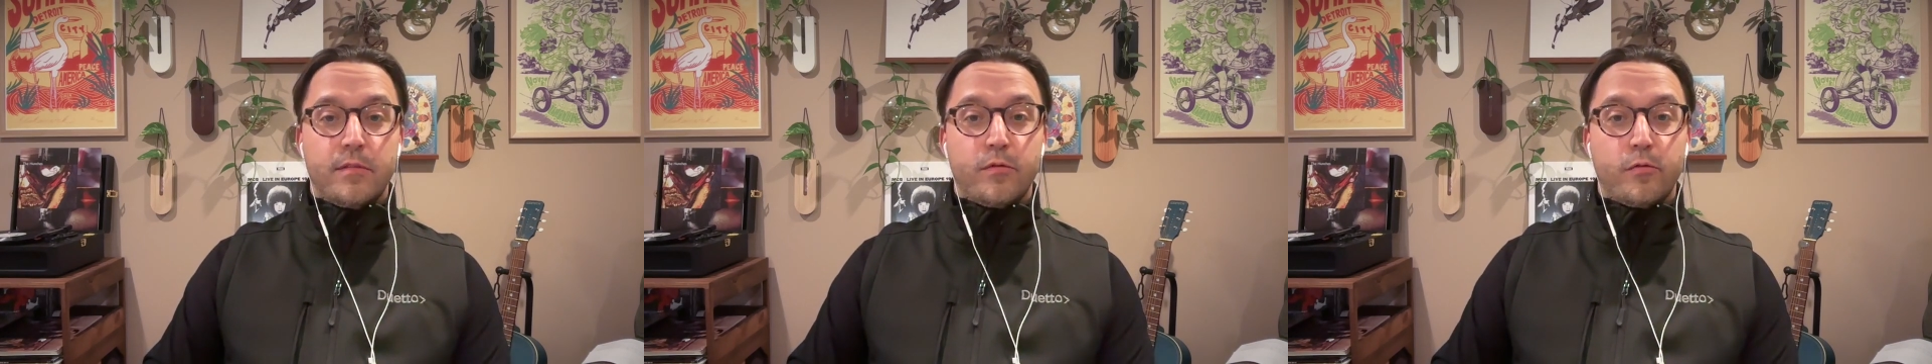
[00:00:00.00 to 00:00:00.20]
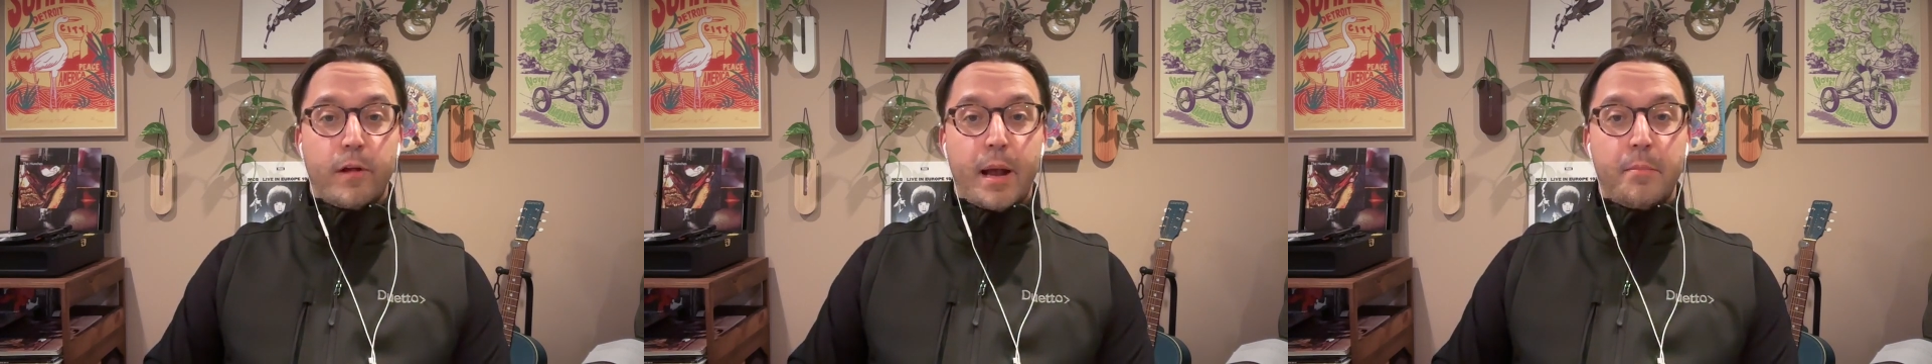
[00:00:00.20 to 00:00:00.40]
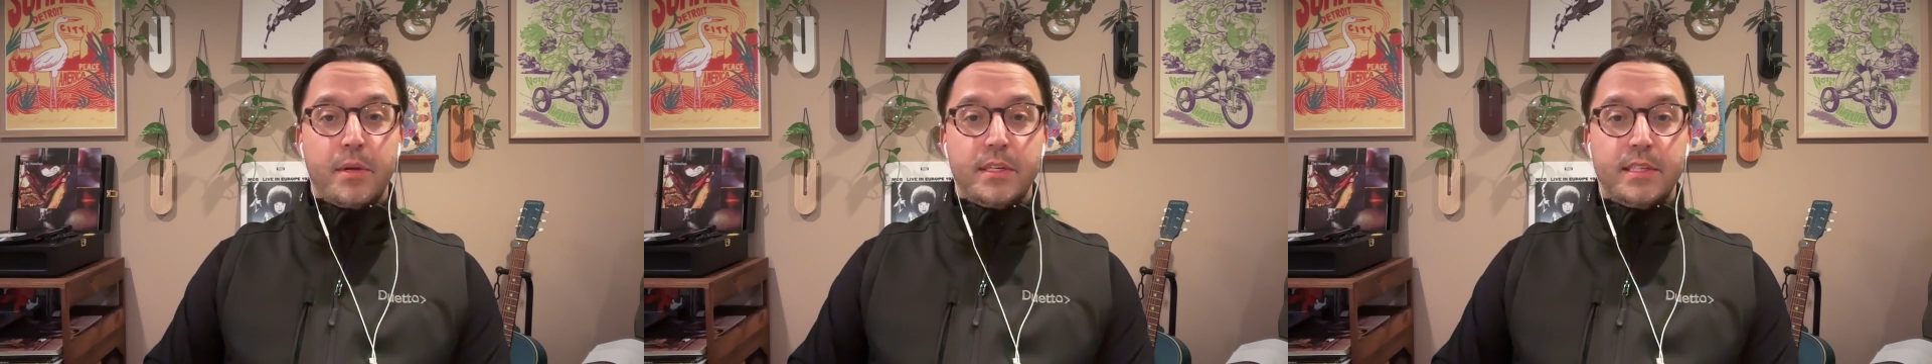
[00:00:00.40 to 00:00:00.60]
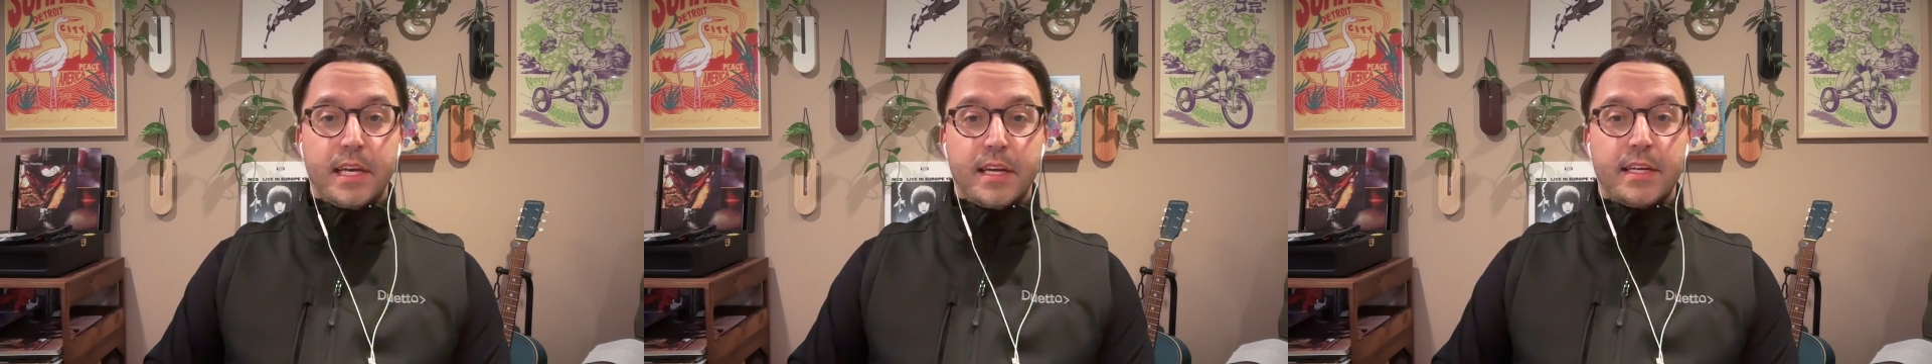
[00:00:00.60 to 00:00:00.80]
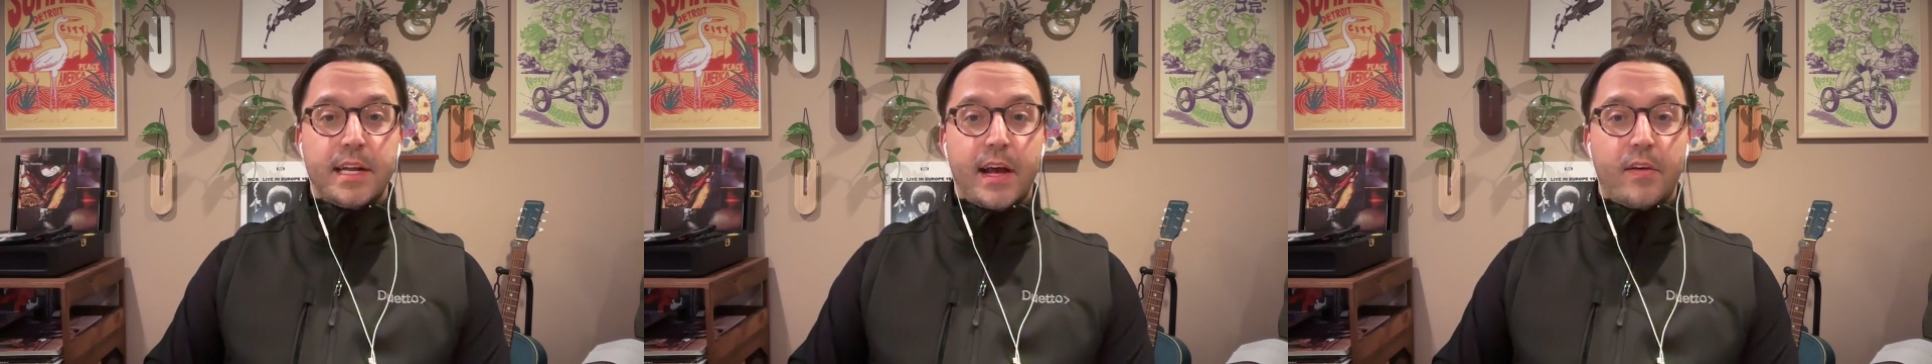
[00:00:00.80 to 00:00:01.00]
of rapid
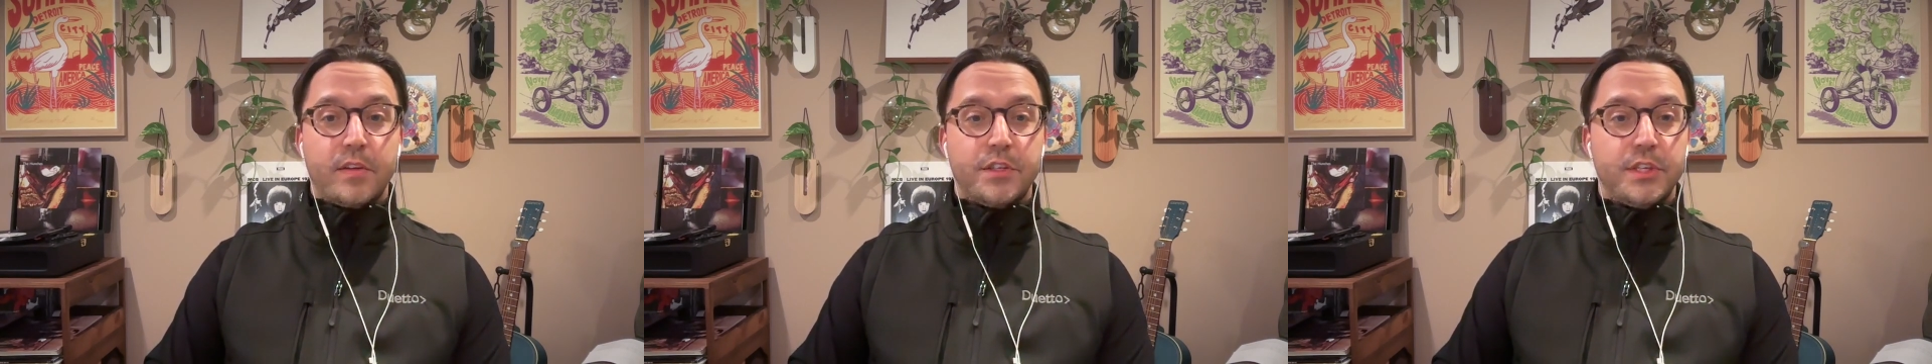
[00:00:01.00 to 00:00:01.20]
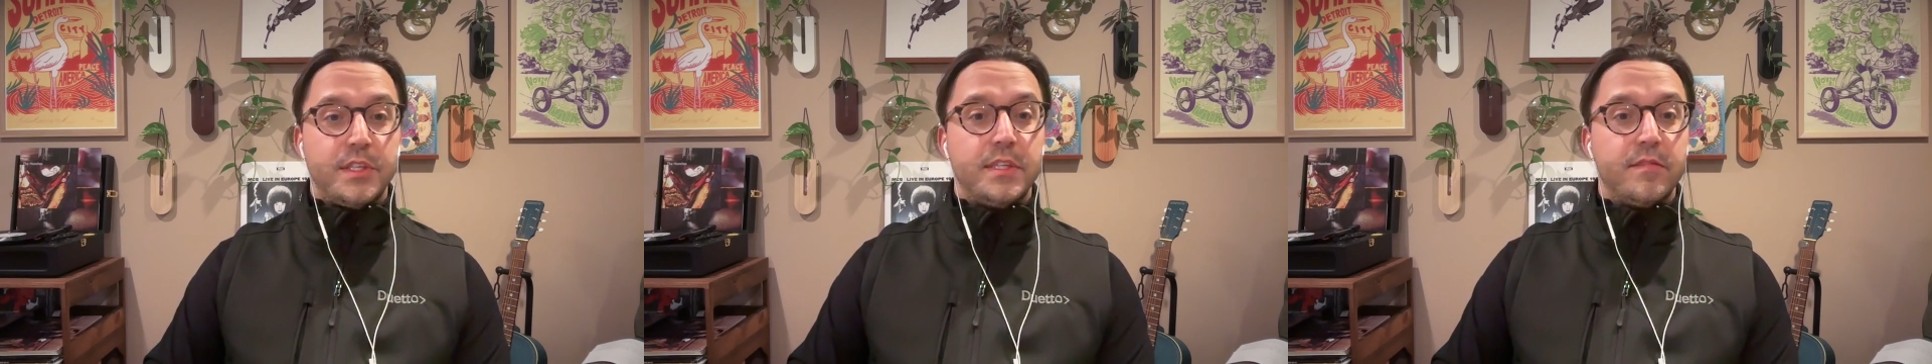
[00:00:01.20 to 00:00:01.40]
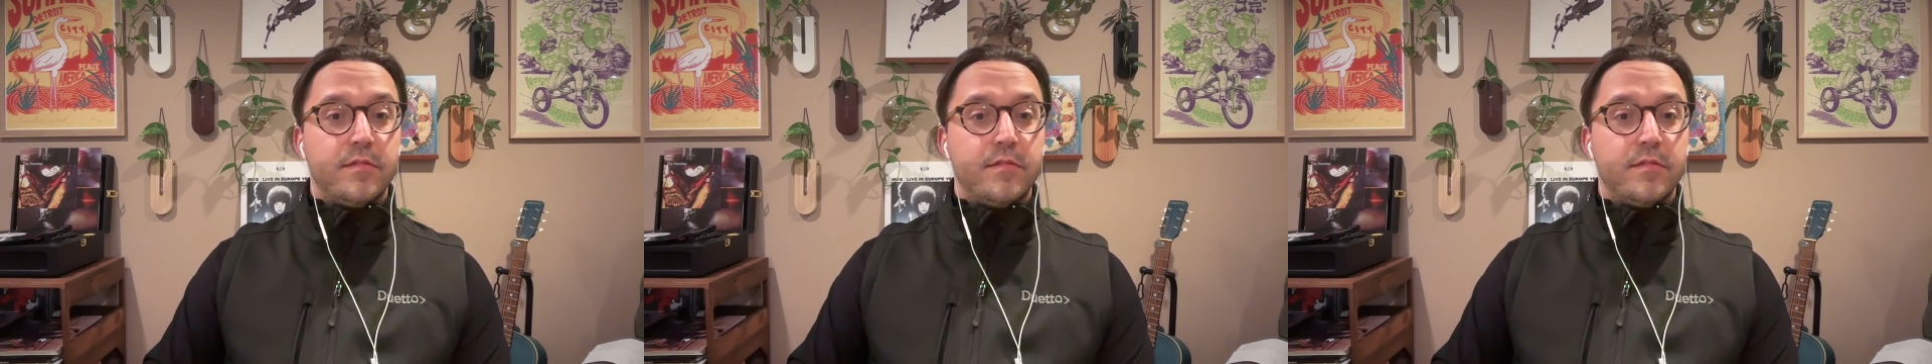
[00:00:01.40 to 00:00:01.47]
technology